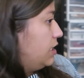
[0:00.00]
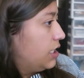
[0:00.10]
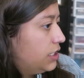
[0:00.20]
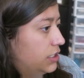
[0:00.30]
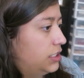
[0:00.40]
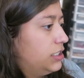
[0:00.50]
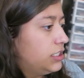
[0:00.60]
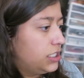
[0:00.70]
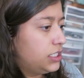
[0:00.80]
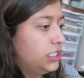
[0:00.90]

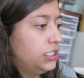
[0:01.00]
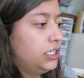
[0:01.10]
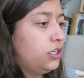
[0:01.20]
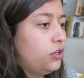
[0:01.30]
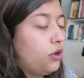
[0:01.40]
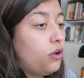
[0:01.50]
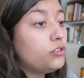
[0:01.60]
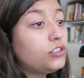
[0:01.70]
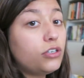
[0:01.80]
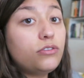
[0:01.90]
and
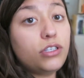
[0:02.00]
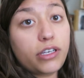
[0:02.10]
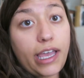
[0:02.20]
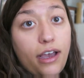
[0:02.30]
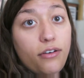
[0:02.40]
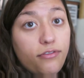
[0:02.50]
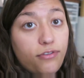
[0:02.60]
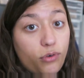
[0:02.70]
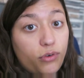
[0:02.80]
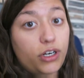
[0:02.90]
also look out
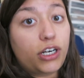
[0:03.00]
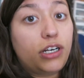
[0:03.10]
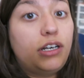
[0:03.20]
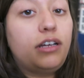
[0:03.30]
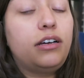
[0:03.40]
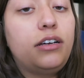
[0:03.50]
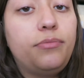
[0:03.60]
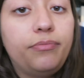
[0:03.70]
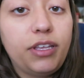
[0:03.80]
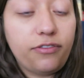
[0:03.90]
for
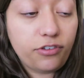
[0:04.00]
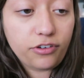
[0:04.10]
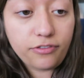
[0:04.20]
um, if